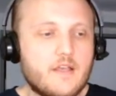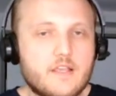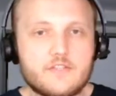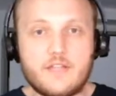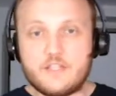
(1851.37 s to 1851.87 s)

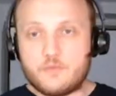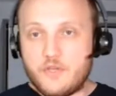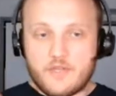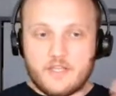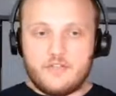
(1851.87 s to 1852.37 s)
So that's what
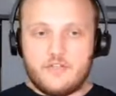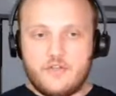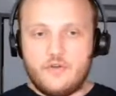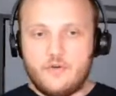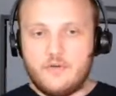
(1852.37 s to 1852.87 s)
you can
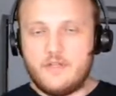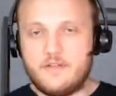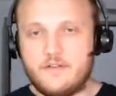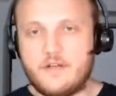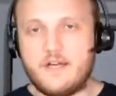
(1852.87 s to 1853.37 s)
do
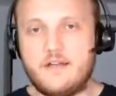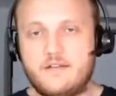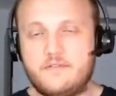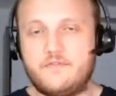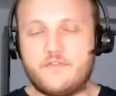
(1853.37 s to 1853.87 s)

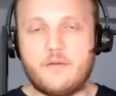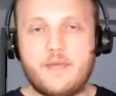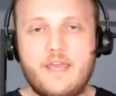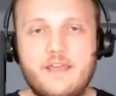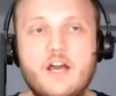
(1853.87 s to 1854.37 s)
from
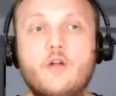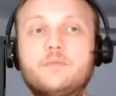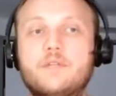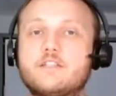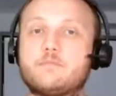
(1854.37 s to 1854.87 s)
a help
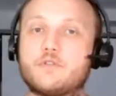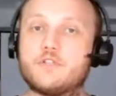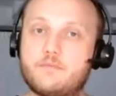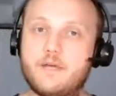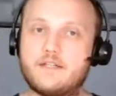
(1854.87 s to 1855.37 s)
desk
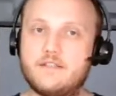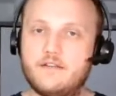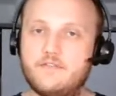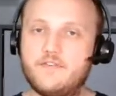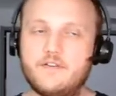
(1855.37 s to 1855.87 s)

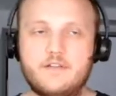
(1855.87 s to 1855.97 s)
perspective.